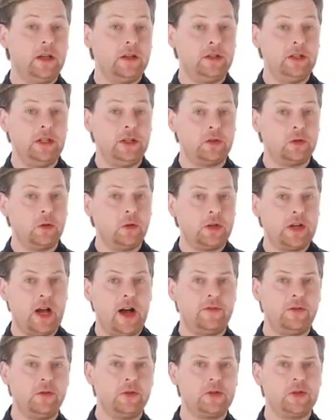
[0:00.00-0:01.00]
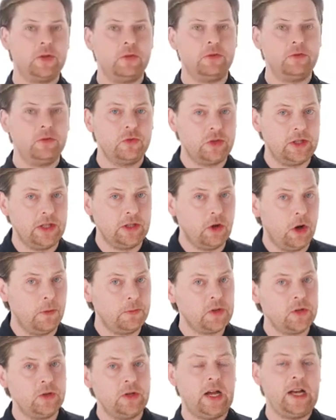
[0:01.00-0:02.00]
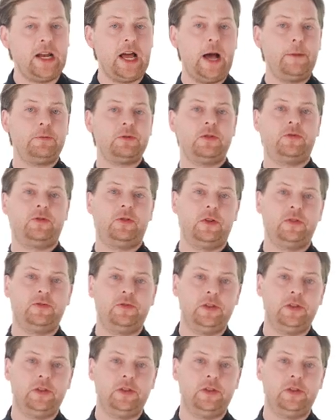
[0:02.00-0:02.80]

Pressure cooking options are now available on the